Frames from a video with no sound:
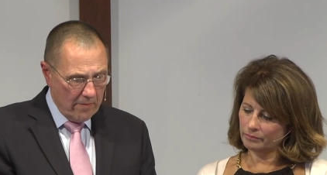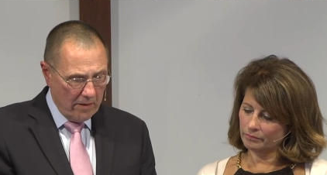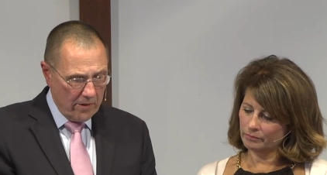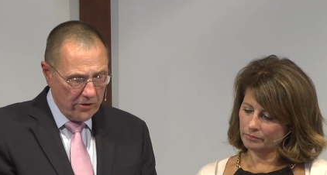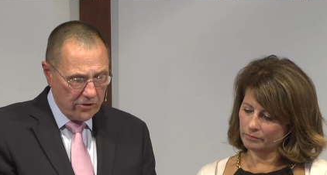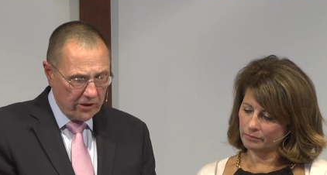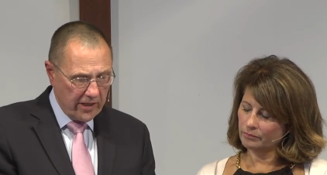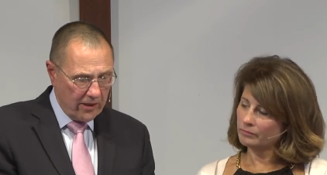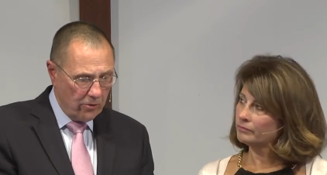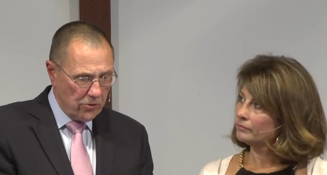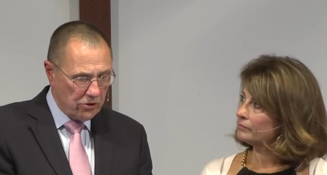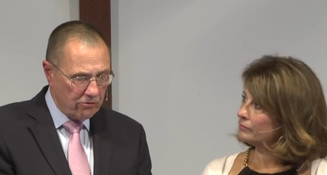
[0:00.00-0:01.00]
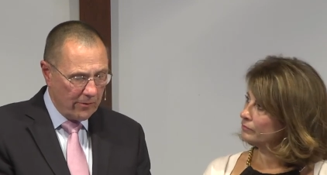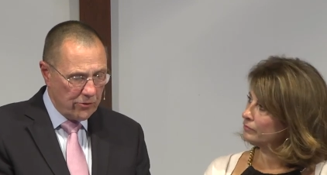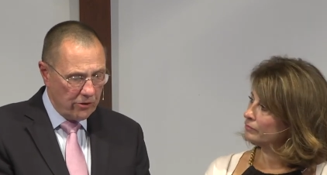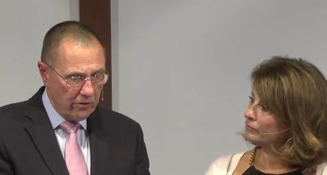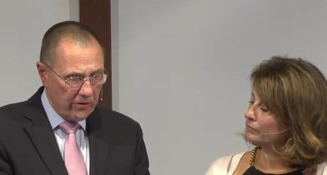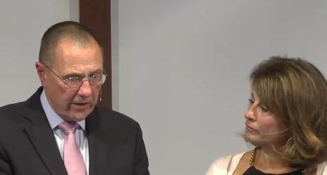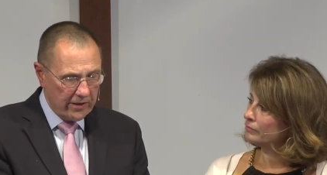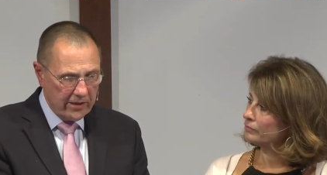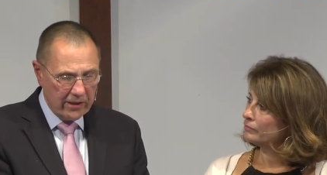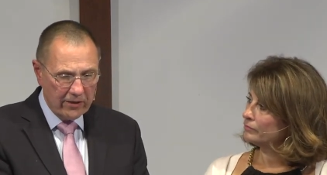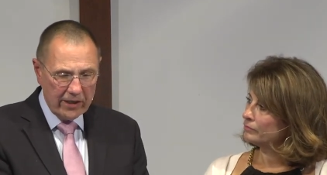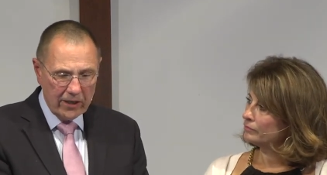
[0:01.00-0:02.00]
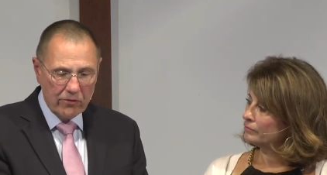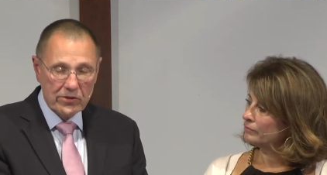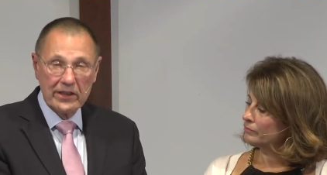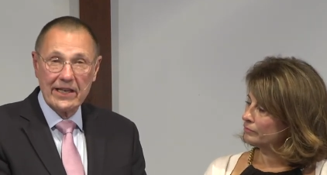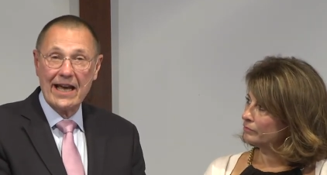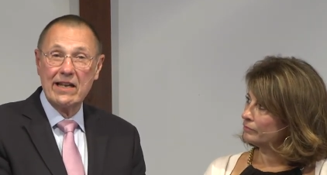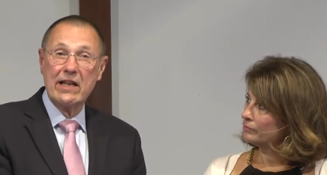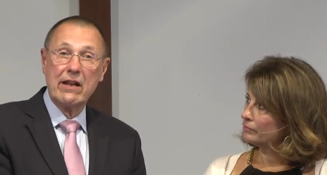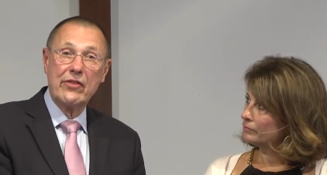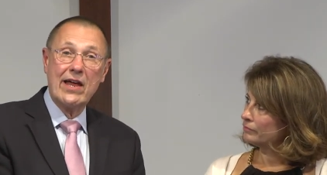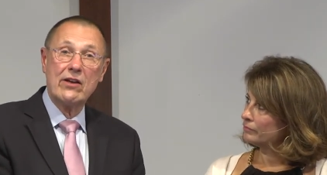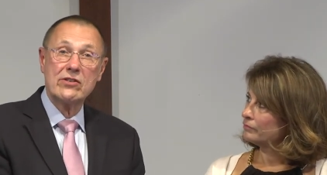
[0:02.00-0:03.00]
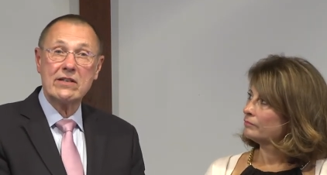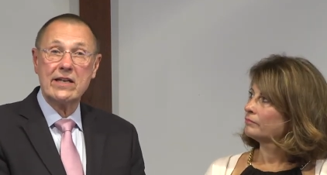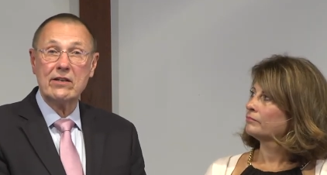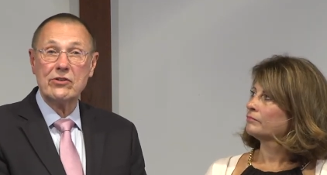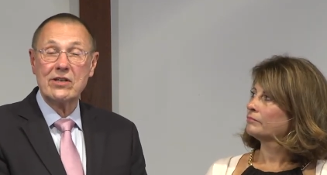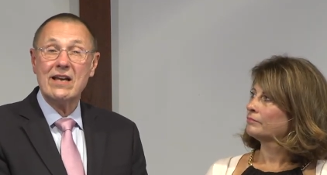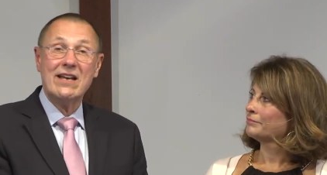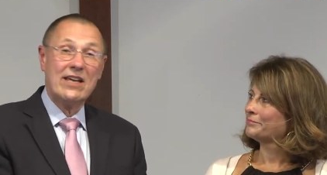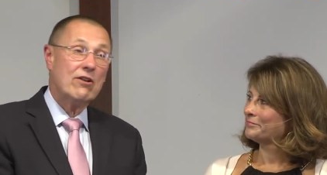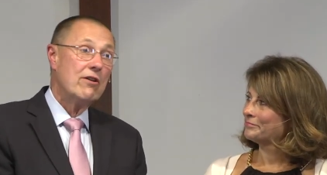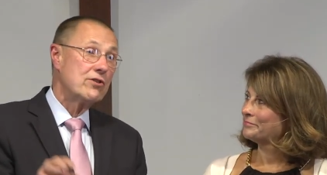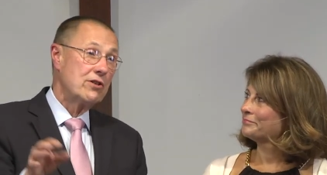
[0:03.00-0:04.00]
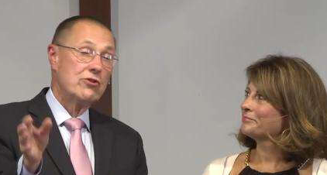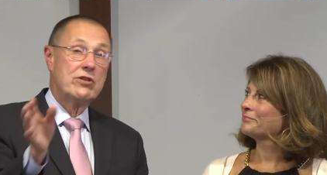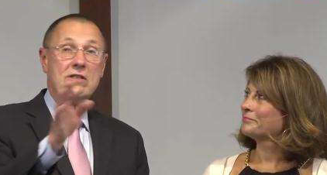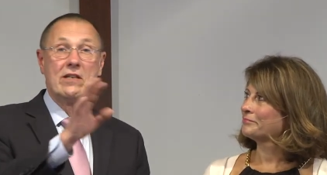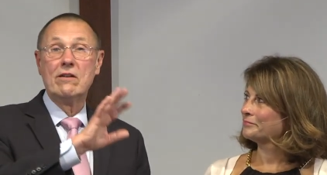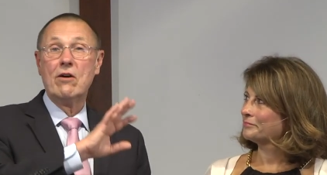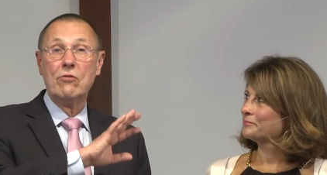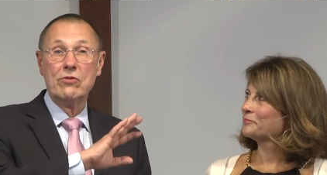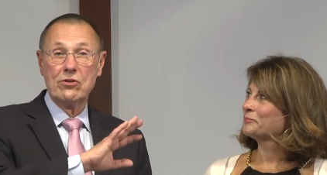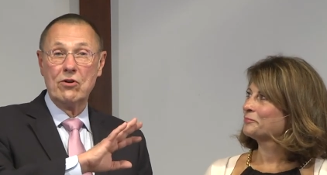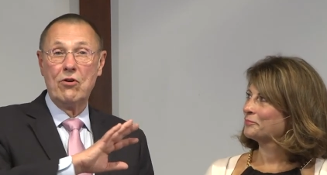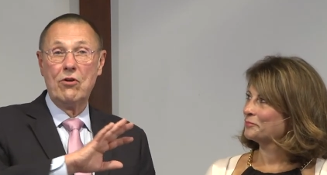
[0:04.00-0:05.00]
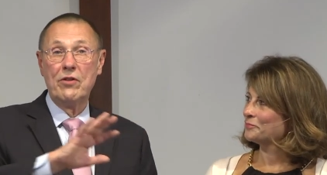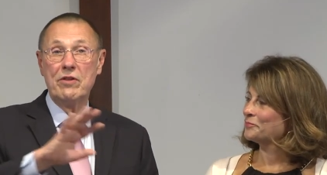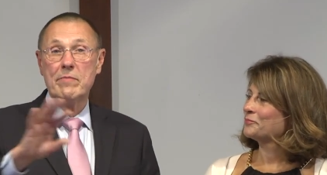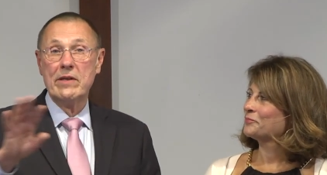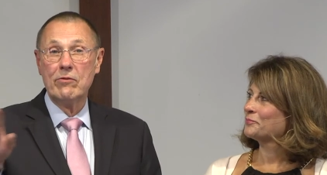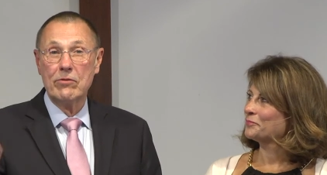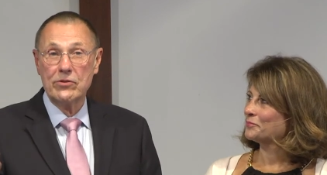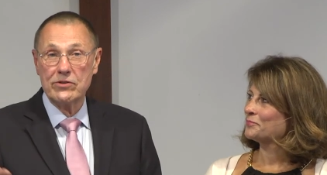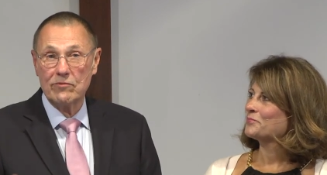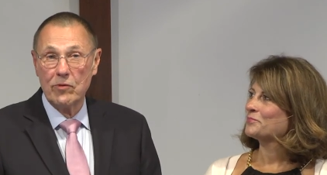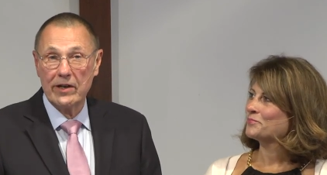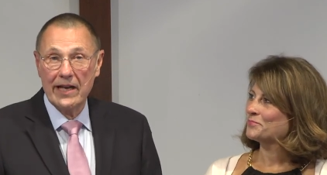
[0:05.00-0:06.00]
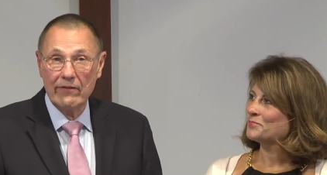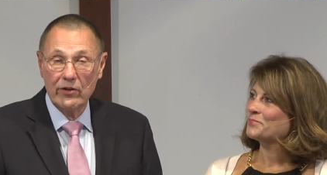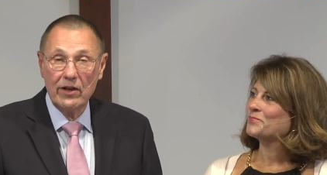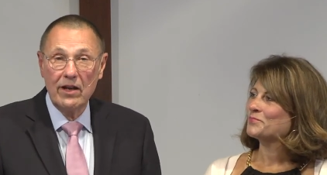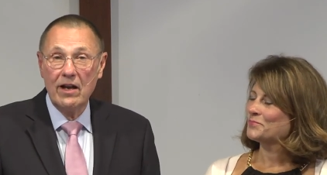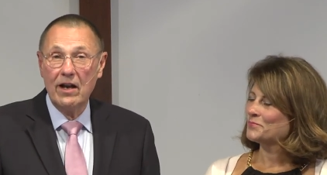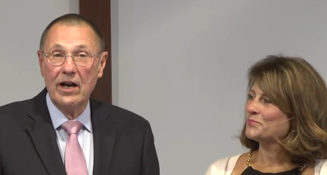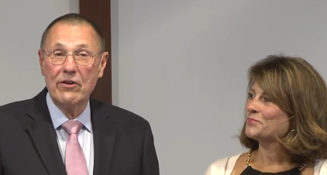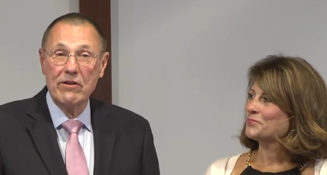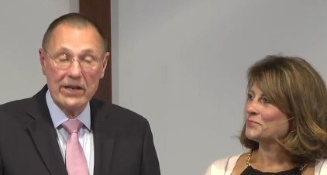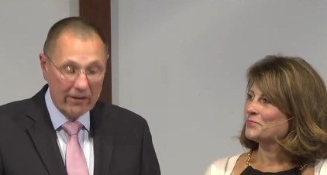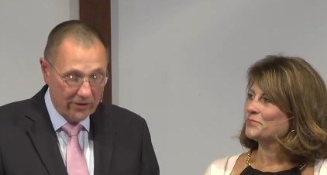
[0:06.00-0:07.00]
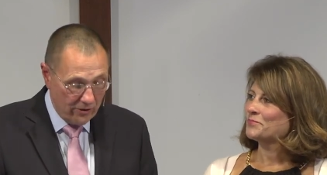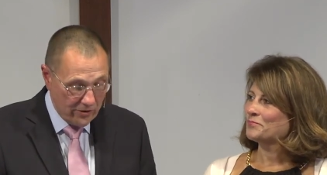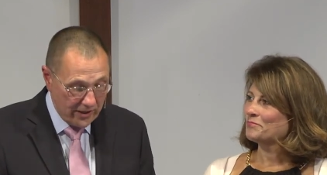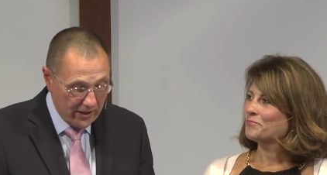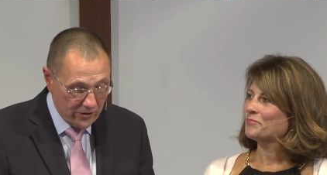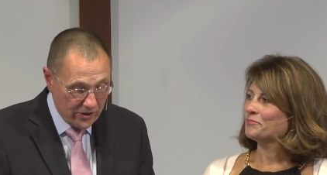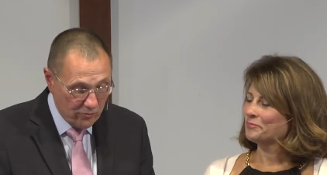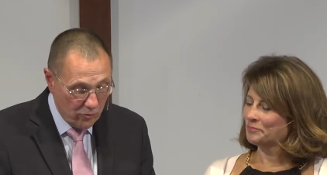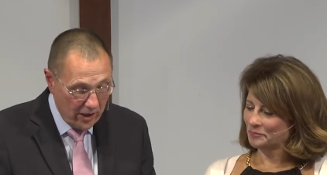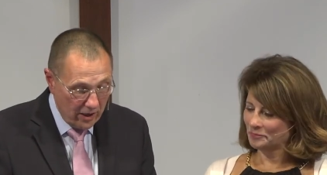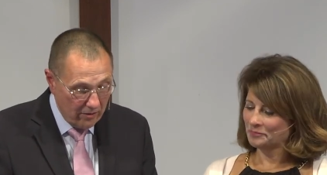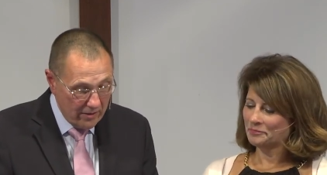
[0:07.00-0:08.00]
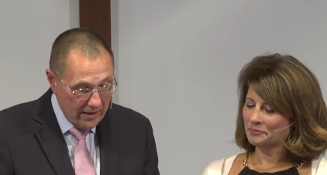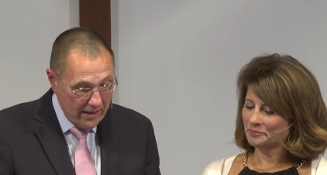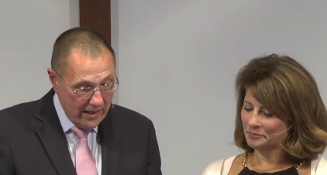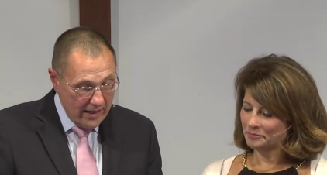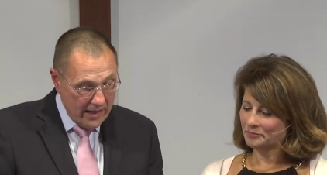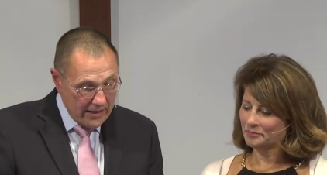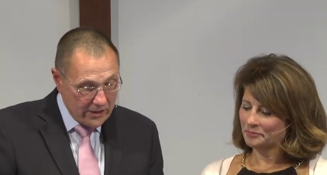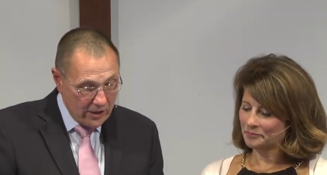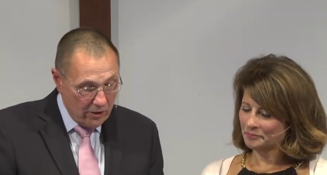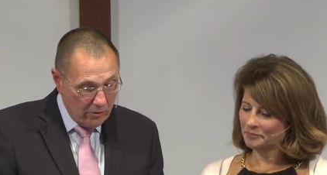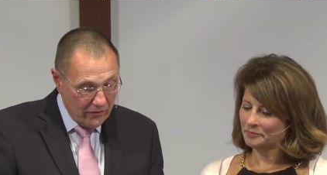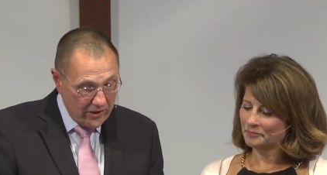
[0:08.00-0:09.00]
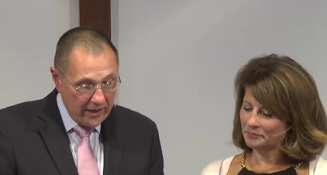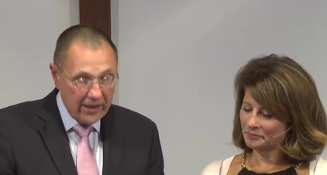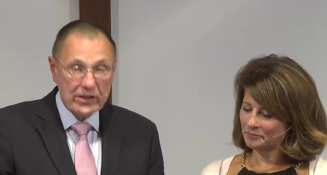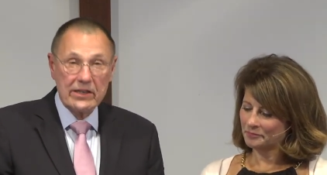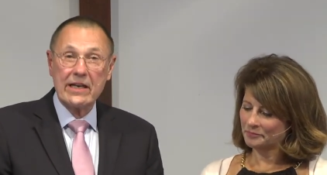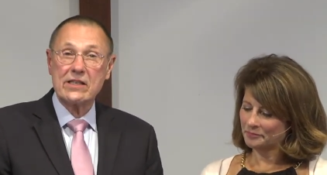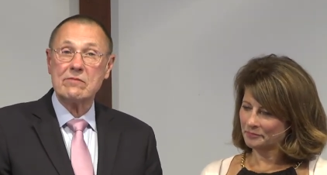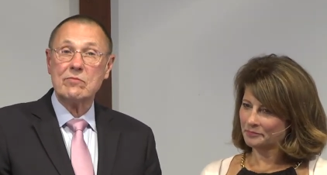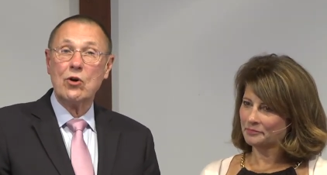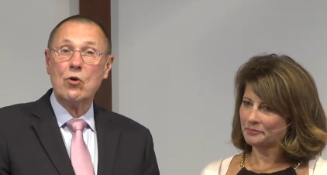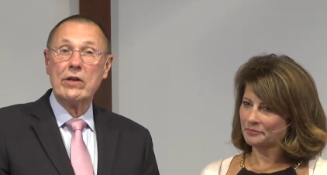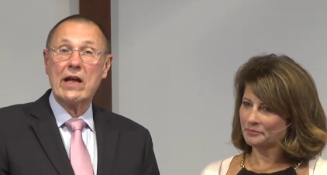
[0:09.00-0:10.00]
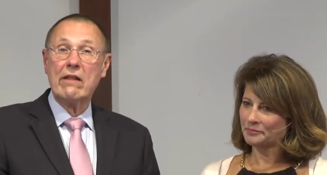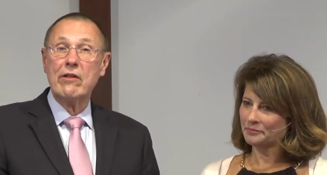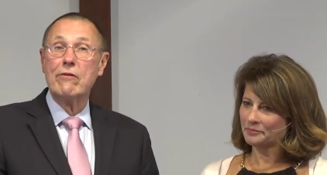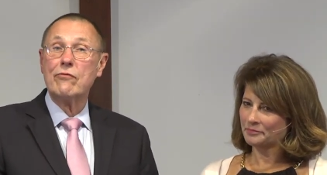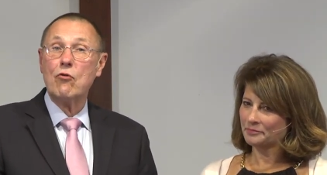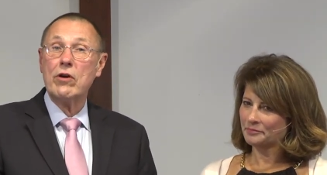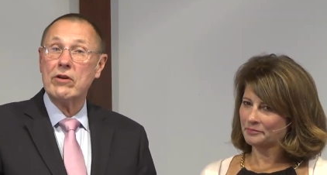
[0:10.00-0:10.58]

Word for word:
Speaker 1: My mother took that old scripture that you know, he owns the cattle on a thousand hills. He also, she said, owns all the minerals and what have you underneath those hills as well. So if he needs to get some gold out of there for